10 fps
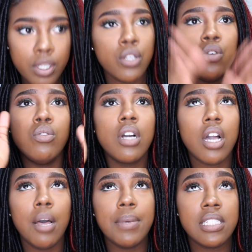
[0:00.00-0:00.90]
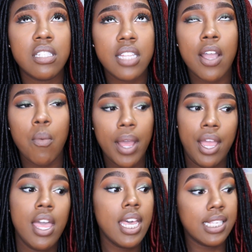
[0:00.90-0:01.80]
you look up, it's a
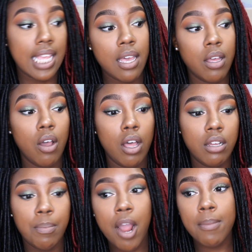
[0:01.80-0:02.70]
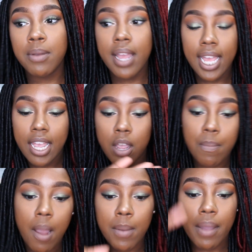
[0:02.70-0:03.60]
stairway. It's the apartment right here,
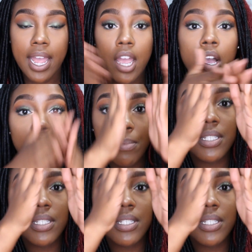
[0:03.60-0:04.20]
go up